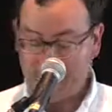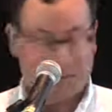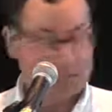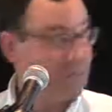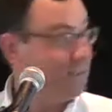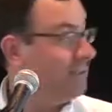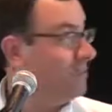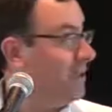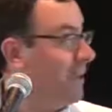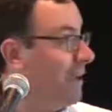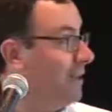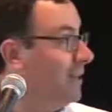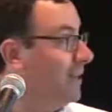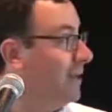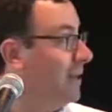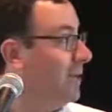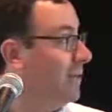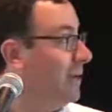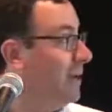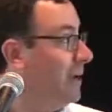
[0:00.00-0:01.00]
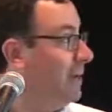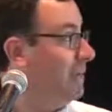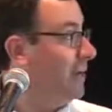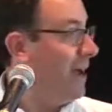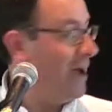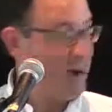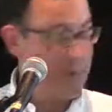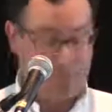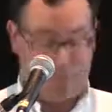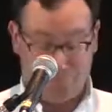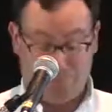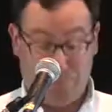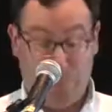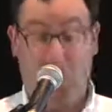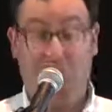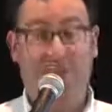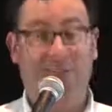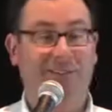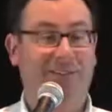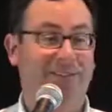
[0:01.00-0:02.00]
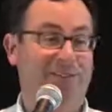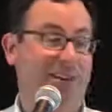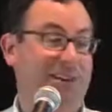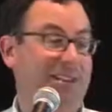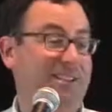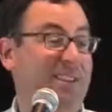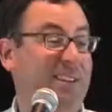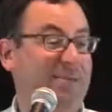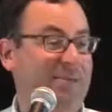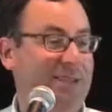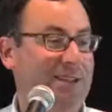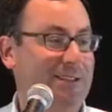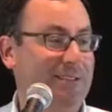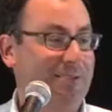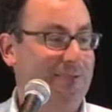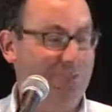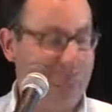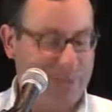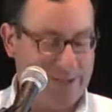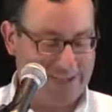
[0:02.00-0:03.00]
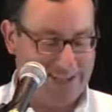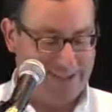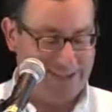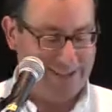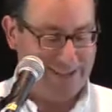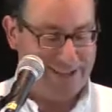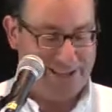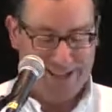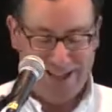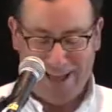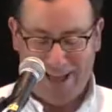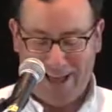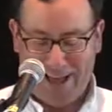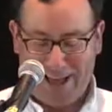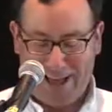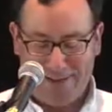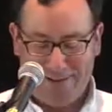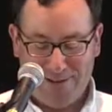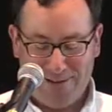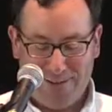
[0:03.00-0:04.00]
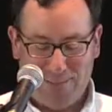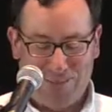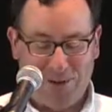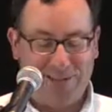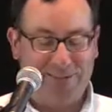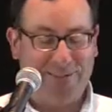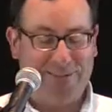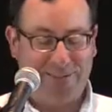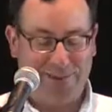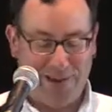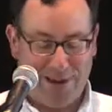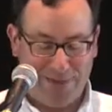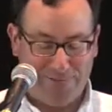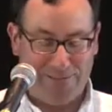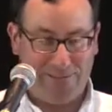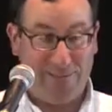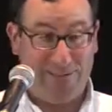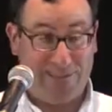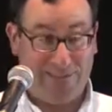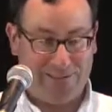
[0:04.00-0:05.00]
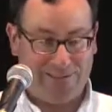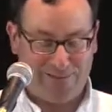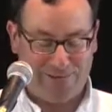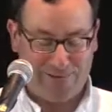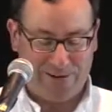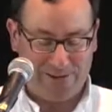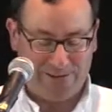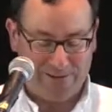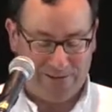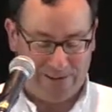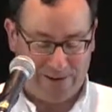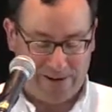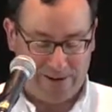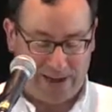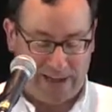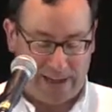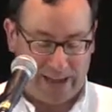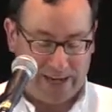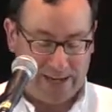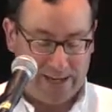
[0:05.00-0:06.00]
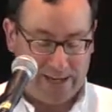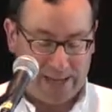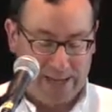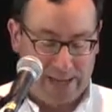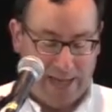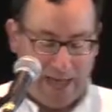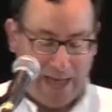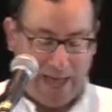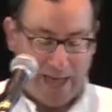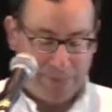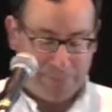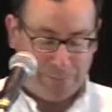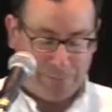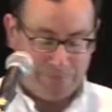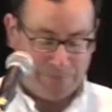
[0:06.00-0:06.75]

So let's talk a little bit about books, right? Something that should be uh, pressing conversation for us here at, at